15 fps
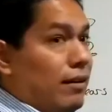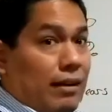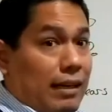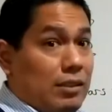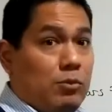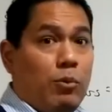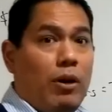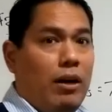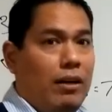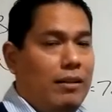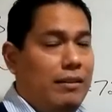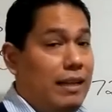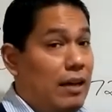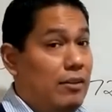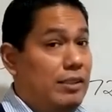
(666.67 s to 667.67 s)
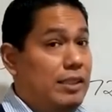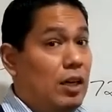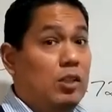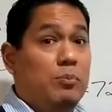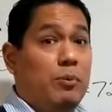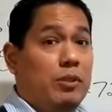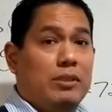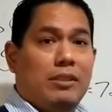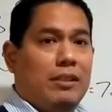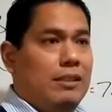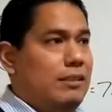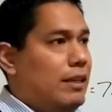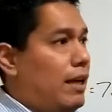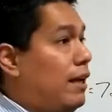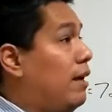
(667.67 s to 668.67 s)
guess what? Now the salesperson is going to
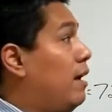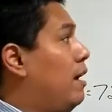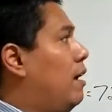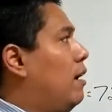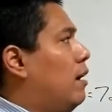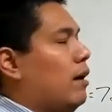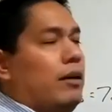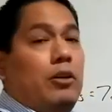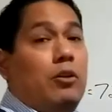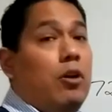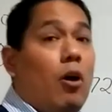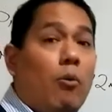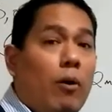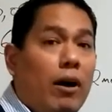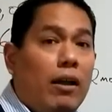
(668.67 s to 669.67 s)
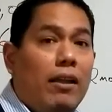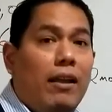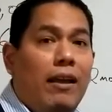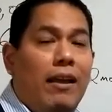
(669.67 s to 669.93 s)
say, you know what?